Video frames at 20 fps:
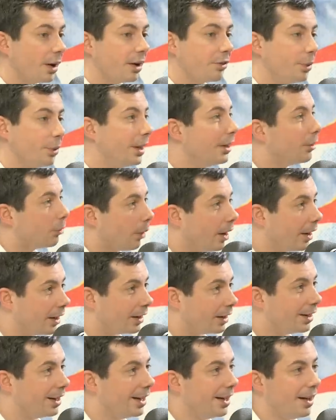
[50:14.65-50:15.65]
If we get it
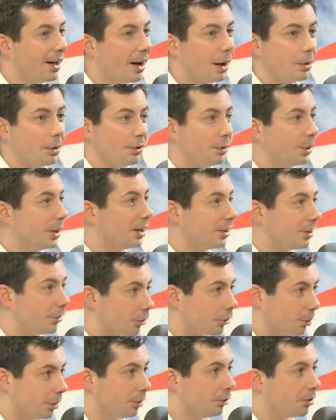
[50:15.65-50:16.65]
right, I mean, if we get
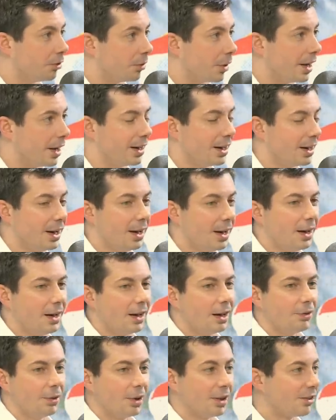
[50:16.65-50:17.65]
distribution right,
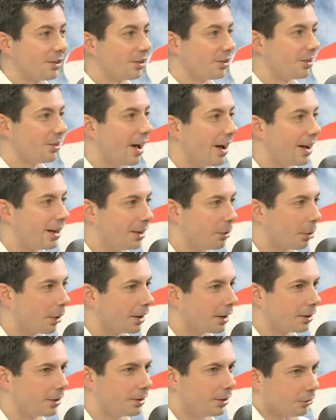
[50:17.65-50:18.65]
if we get society
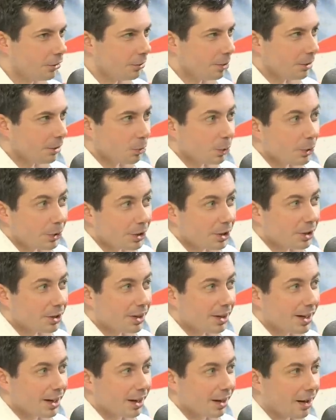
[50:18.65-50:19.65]
right, this should be a really good
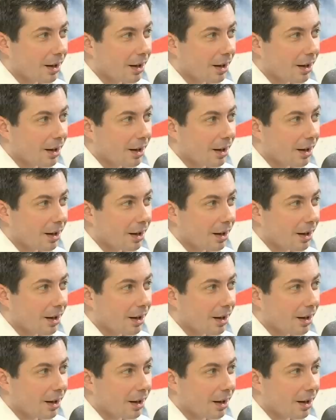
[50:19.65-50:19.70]
thing.